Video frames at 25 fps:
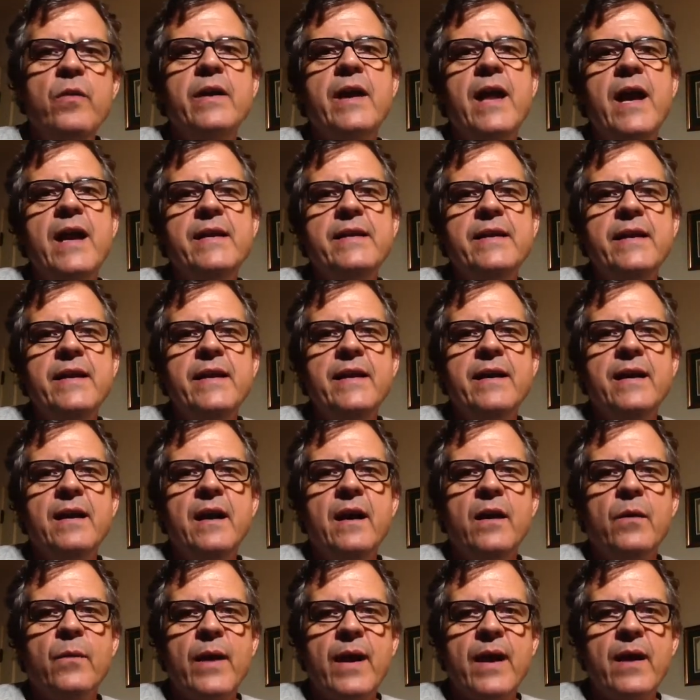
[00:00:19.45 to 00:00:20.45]
an idea
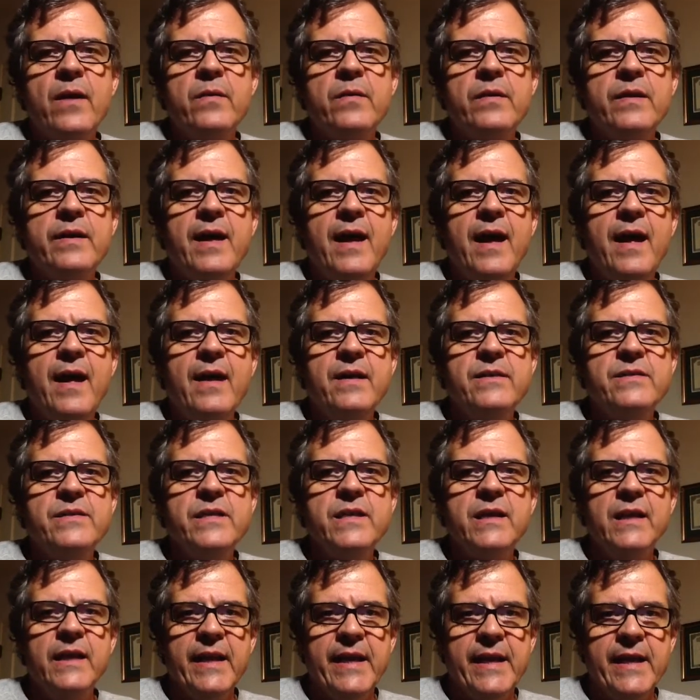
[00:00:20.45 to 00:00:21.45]
around to
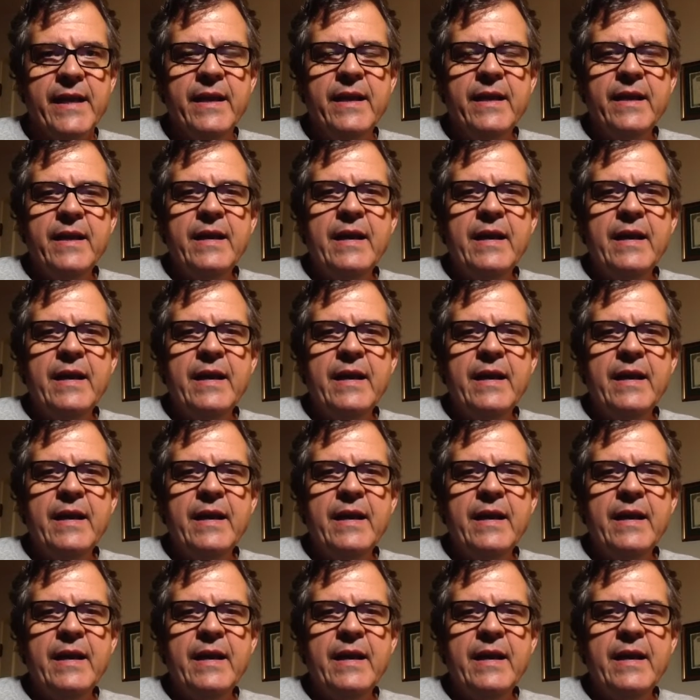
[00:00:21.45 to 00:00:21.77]
the league.